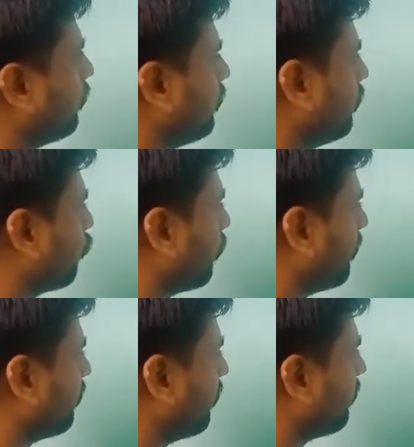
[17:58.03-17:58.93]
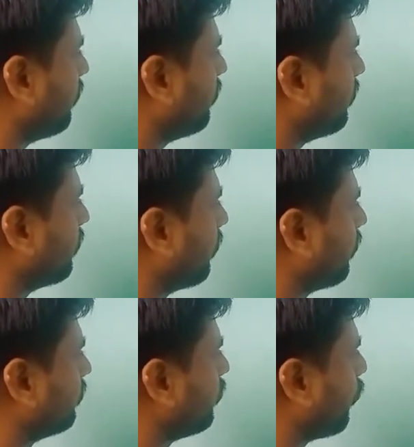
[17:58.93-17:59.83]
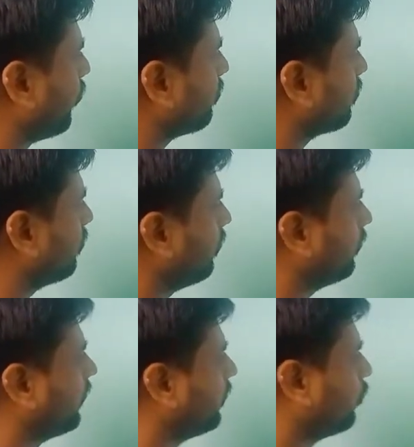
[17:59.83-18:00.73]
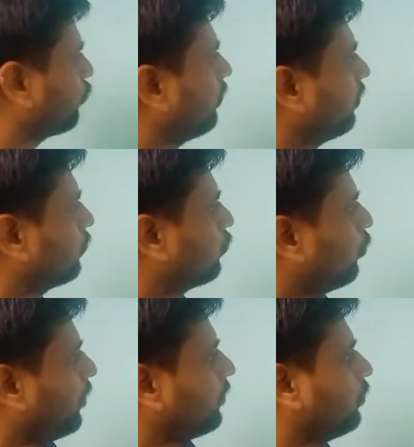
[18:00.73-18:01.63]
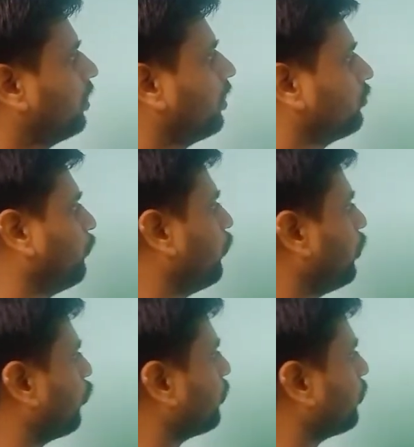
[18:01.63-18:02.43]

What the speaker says: t square minus 3 as the g of x, then t square is there. To make t raised to 4 you have to